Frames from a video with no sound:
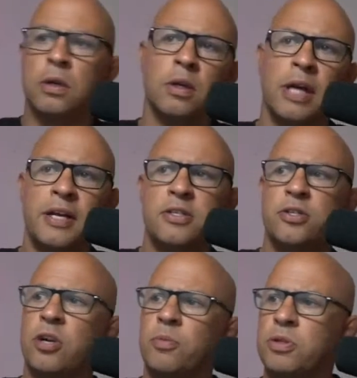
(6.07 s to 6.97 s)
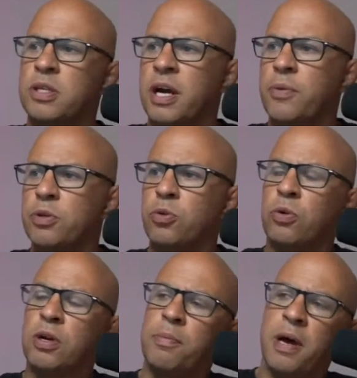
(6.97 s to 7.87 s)
Ladies and gentlemen, today we're
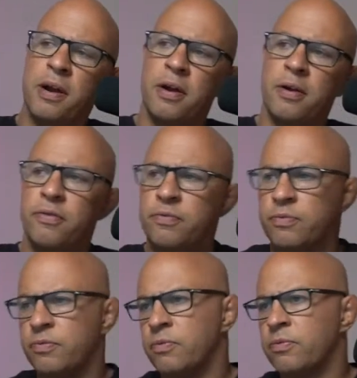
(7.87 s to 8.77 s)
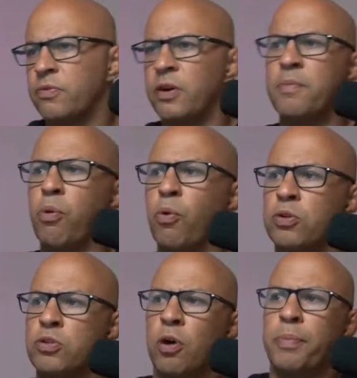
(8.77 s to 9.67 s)
talking about a very
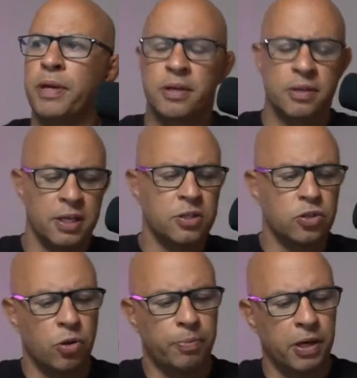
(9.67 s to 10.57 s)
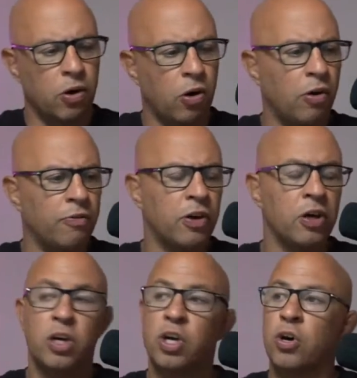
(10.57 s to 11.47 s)
important topic, and that's a topic of
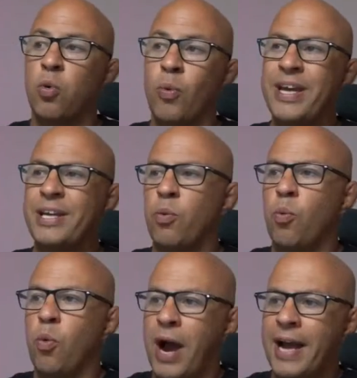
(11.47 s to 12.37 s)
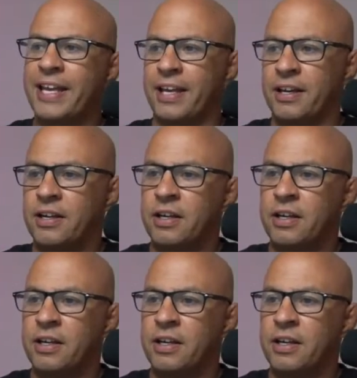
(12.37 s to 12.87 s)
weed whacking.